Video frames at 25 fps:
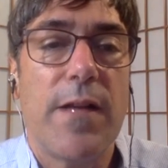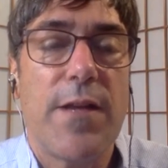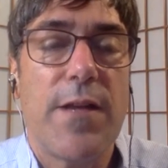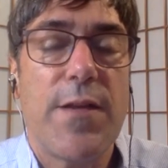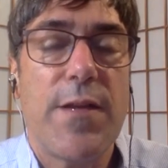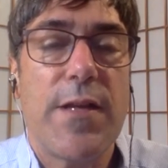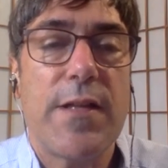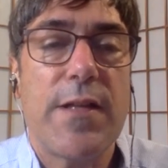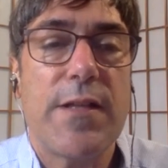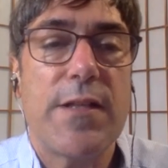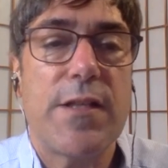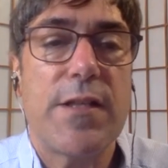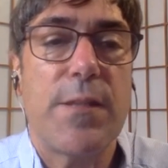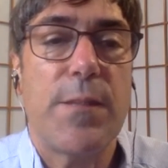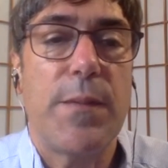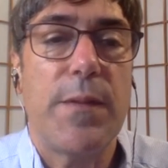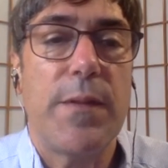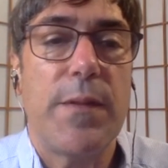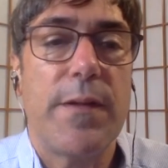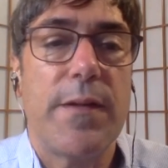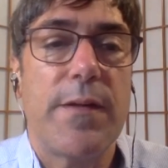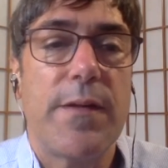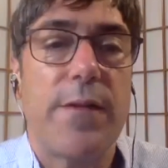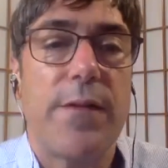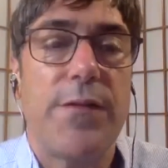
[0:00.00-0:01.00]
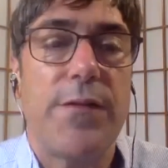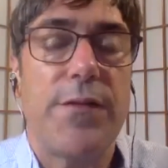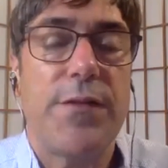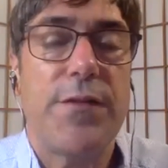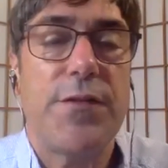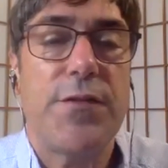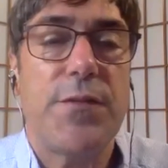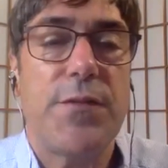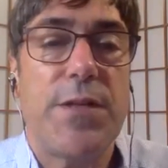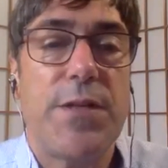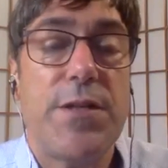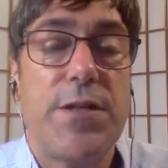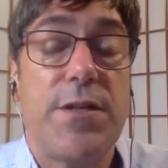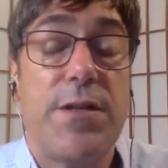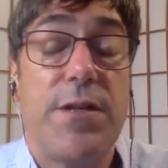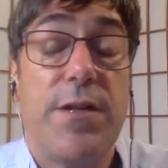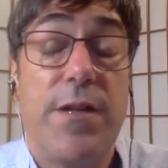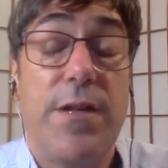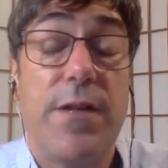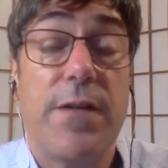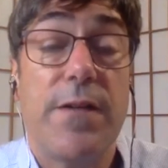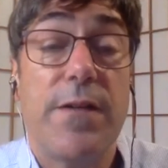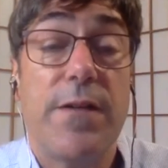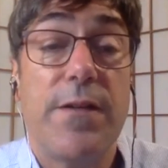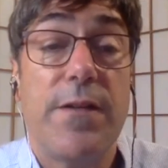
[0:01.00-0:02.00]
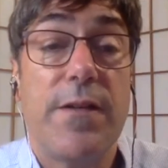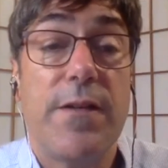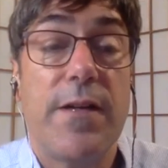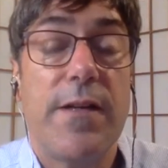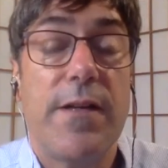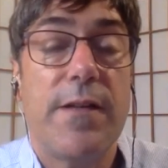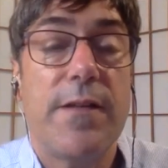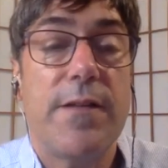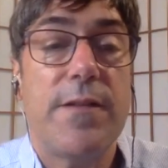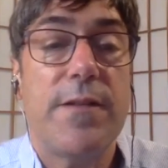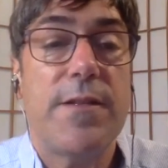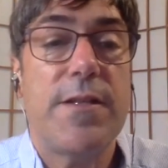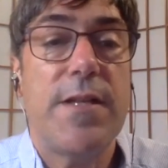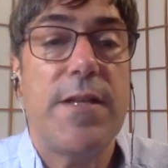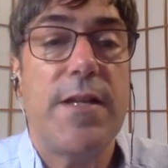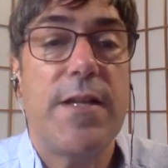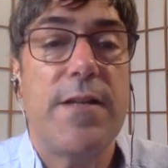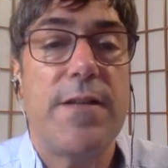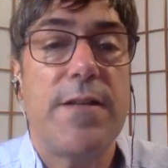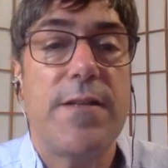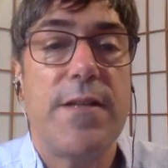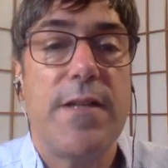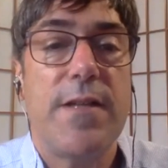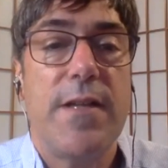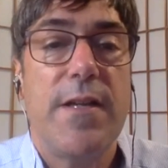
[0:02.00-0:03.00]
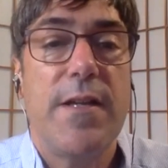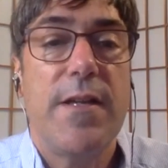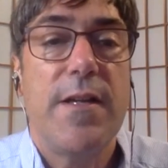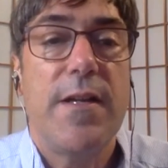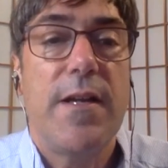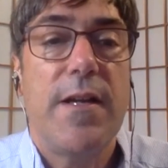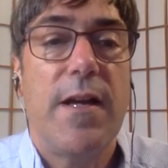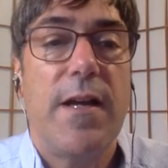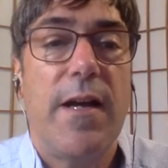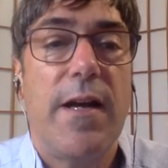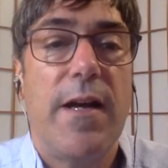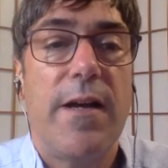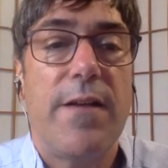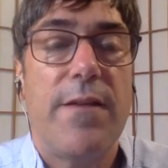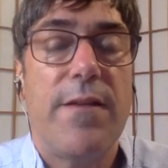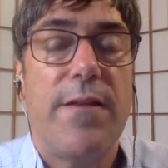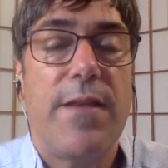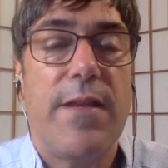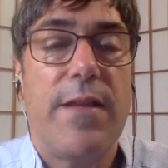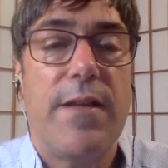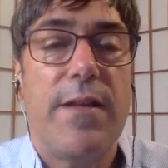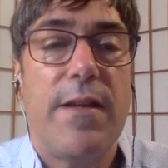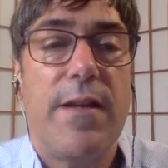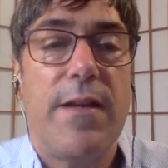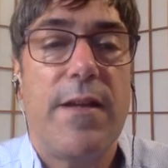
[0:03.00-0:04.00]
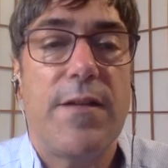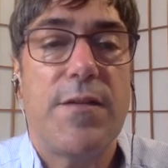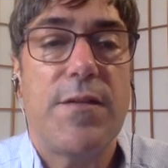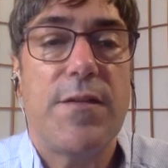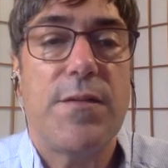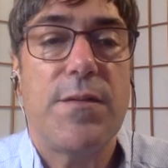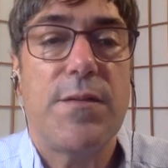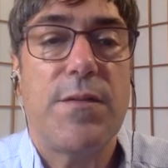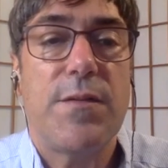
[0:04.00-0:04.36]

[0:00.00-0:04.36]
I think it's the political situation here in the United States that has